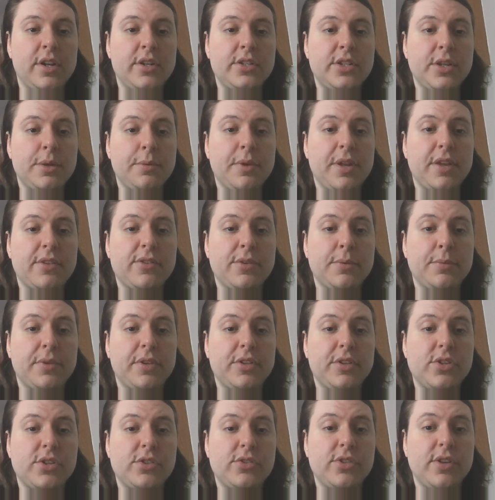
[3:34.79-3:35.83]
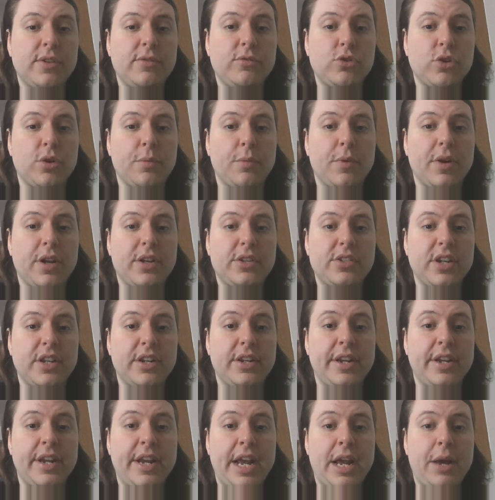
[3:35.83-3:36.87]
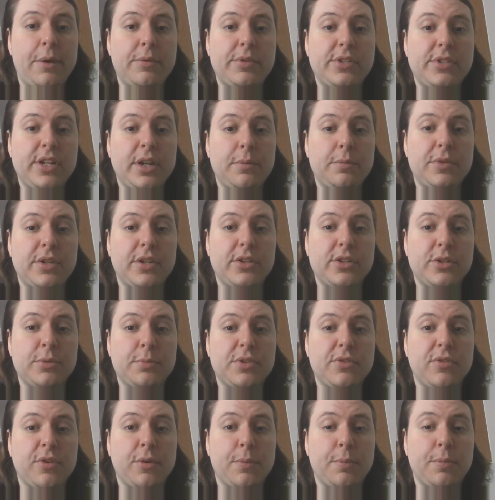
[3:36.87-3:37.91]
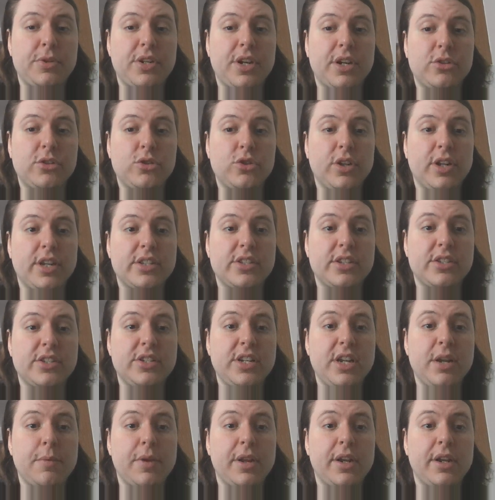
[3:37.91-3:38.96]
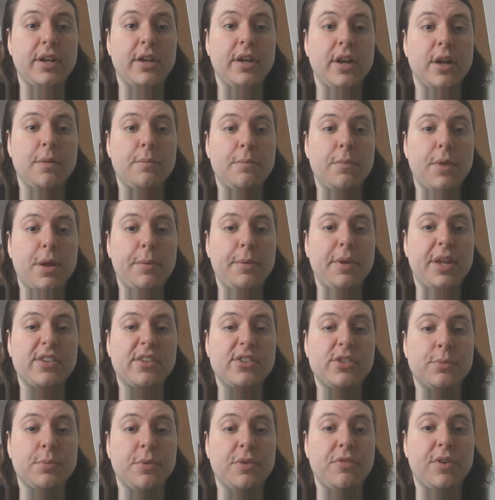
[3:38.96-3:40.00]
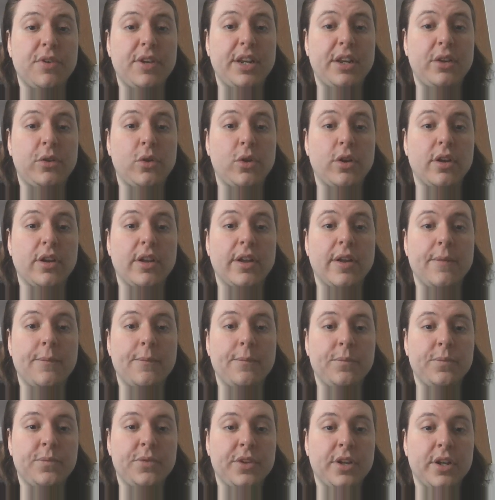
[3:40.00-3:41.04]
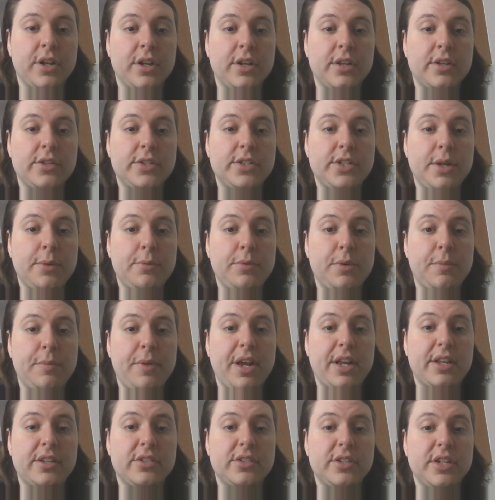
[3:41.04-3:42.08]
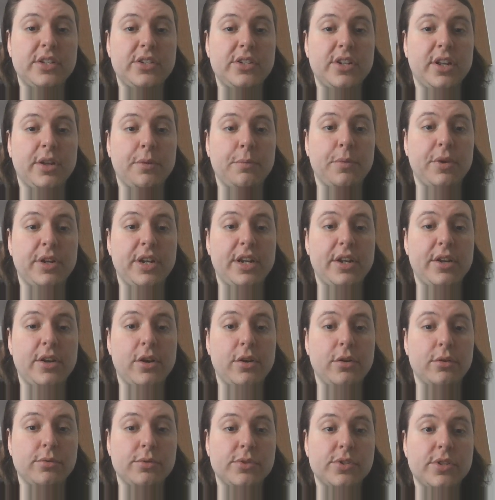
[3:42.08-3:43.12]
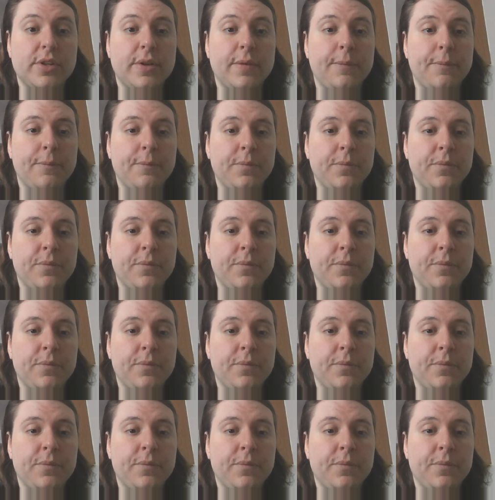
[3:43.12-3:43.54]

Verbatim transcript: Sam gives him the list of stuff John wanted, and when Sam tells him it's for protection against a demon, Bobby gives him a funny look. Sam demands he tell him what he knows.